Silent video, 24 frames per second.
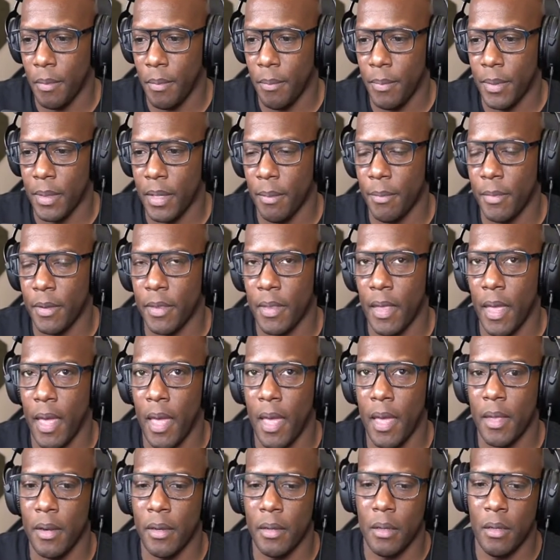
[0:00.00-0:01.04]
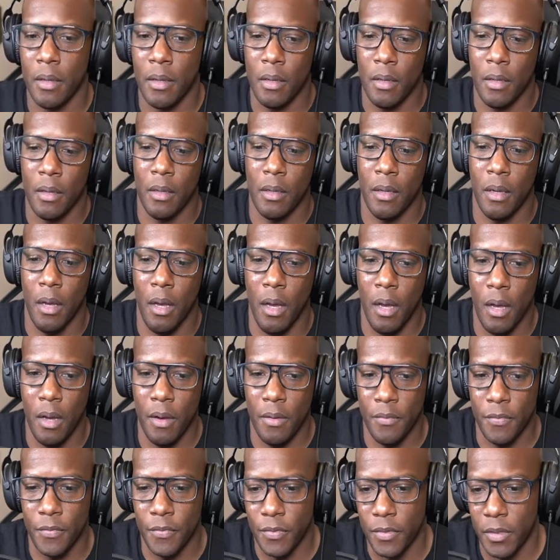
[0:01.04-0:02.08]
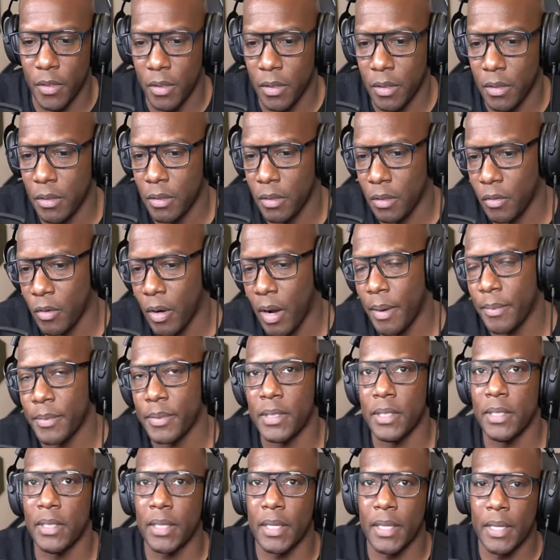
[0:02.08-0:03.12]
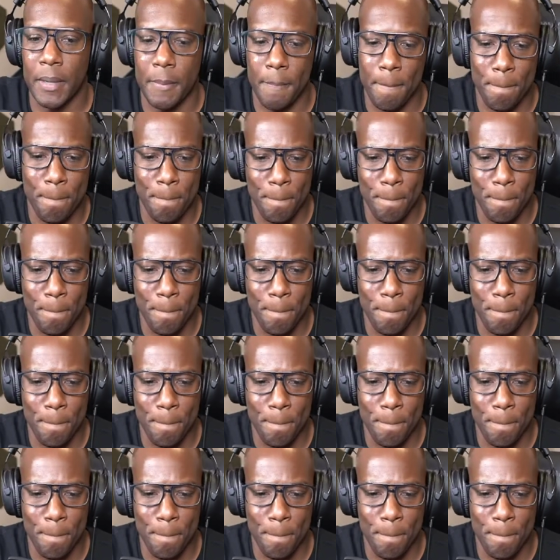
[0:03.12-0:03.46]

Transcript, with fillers: becoming the head of the crime syndicate.